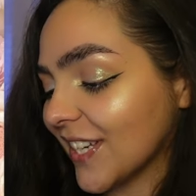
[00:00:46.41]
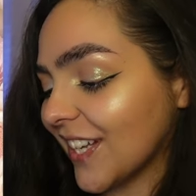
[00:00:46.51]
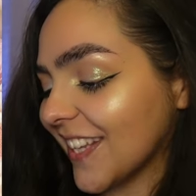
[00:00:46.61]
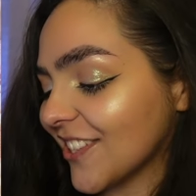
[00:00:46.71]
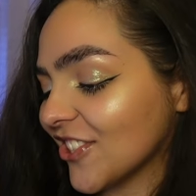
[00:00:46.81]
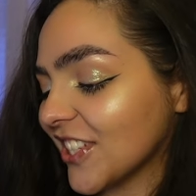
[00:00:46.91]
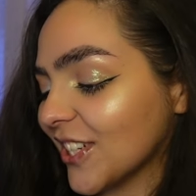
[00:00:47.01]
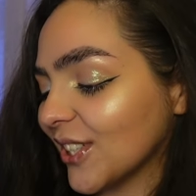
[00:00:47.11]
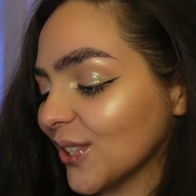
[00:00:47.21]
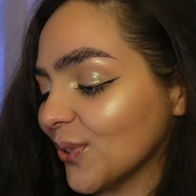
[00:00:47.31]
Collection
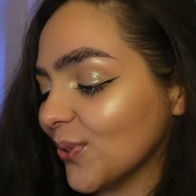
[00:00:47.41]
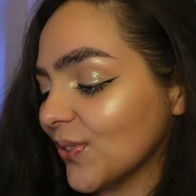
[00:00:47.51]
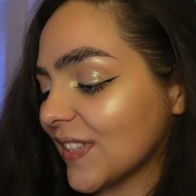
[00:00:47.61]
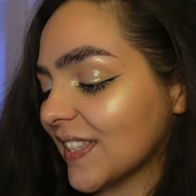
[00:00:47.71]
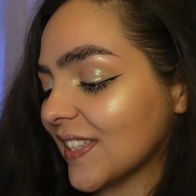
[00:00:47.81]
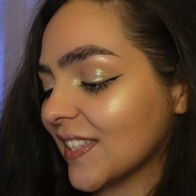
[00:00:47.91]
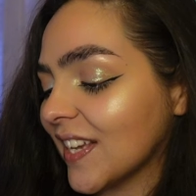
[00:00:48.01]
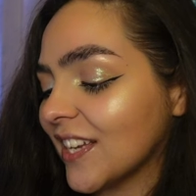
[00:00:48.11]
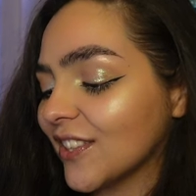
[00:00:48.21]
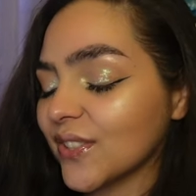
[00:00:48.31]
includes
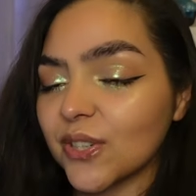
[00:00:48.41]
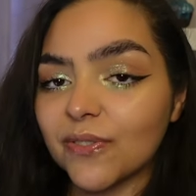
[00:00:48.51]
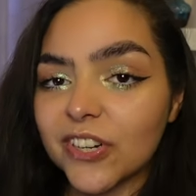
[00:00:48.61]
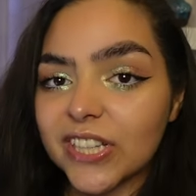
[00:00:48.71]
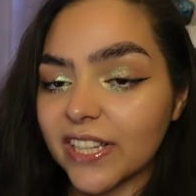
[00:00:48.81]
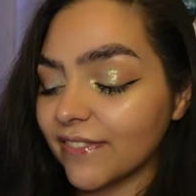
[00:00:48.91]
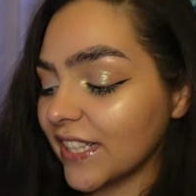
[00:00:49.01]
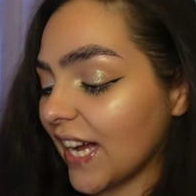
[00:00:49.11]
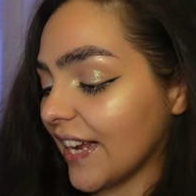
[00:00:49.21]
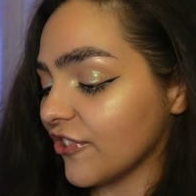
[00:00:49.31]
the So Very
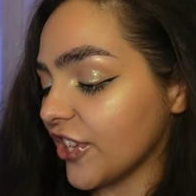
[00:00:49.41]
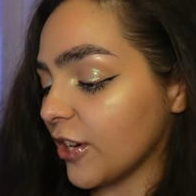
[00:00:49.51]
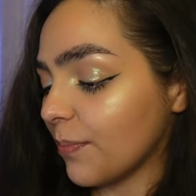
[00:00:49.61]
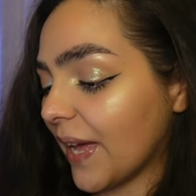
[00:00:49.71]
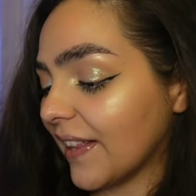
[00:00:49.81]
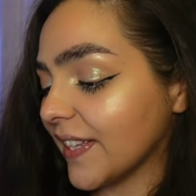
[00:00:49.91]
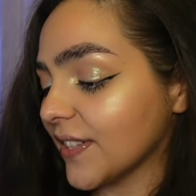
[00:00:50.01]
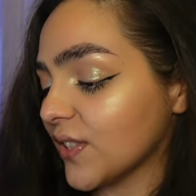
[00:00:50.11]
Lovely eyeshadow palette,